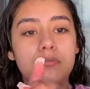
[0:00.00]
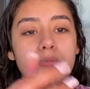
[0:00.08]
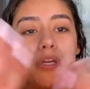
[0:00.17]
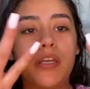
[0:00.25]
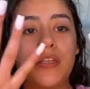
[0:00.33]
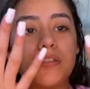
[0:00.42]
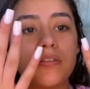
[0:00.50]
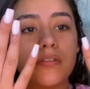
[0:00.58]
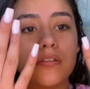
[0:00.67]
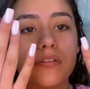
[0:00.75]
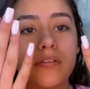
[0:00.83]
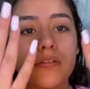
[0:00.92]
My hands
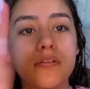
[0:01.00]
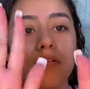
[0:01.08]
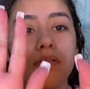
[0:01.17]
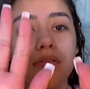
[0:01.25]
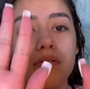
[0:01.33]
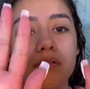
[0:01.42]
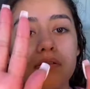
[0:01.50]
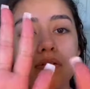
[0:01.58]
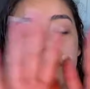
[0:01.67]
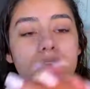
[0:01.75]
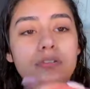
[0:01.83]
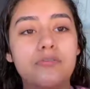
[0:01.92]
look
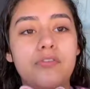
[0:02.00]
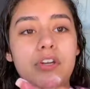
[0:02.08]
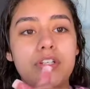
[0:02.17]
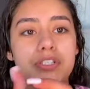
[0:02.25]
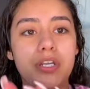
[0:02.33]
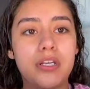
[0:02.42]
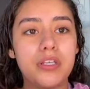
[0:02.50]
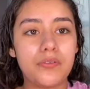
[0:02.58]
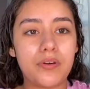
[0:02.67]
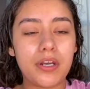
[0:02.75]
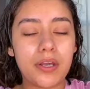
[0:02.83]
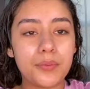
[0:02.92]
very shiny
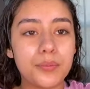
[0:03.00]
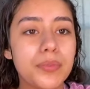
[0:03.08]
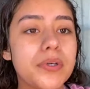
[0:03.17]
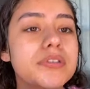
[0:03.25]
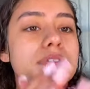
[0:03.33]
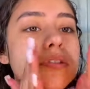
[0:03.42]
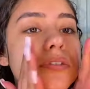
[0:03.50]
right now, but...